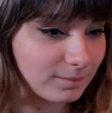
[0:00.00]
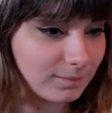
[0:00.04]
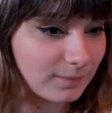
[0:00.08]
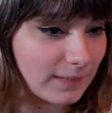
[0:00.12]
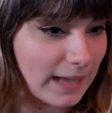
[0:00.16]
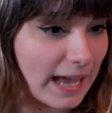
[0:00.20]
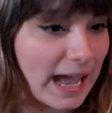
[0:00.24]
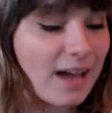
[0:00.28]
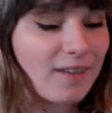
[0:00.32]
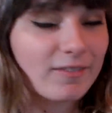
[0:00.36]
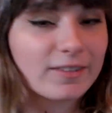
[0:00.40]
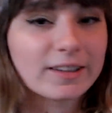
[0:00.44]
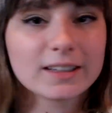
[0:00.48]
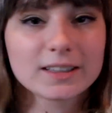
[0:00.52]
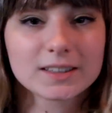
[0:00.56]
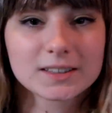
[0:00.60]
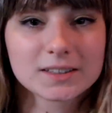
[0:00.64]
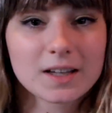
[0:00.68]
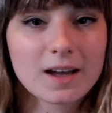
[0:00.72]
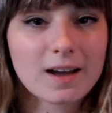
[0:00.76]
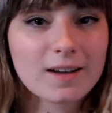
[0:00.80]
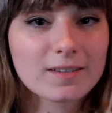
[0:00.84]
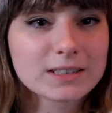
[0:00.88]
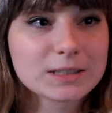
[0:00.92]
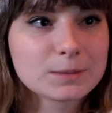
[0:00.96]
having a
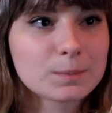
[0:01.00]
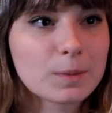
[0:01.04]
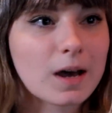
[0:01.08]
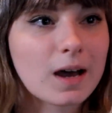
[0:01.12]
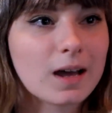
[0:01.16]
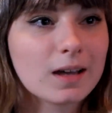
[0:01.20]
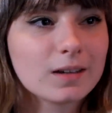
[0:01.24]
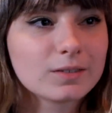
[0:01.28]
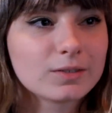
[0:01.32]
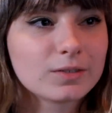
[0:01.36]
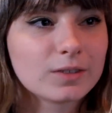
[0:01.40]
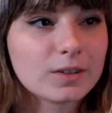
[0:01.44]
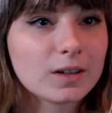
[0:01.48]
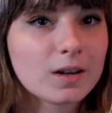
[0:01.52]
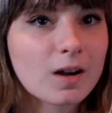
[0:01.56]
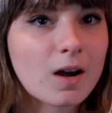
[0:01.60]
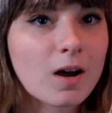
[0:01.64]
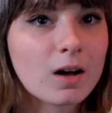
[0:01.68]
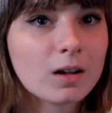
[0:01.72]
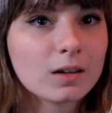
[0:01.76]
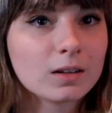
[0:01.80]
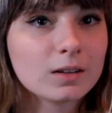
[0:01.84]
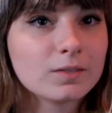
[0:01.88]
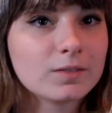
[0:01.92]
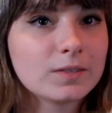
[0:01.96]
soft spot for
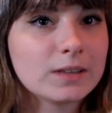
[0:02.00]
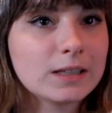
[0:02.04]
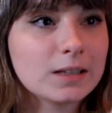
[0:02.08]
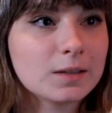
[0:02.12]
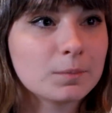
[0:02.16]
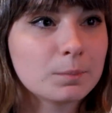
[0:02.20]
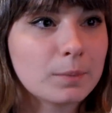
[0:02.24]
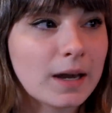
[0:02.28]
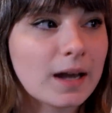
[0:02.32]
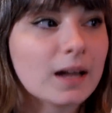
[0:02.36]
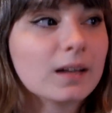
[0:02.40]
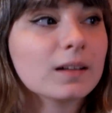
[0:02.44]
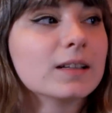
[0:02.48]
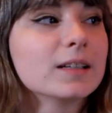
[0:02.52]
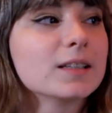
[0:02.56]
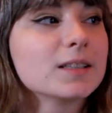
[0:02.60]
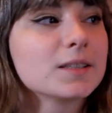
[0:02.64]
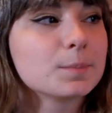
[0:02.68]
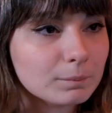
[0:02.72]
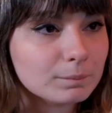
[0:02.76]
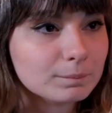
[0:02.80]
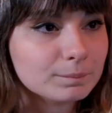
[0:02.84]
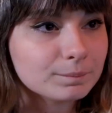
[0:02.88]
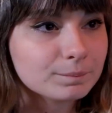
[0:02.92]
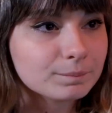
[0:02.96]
all of the ballads.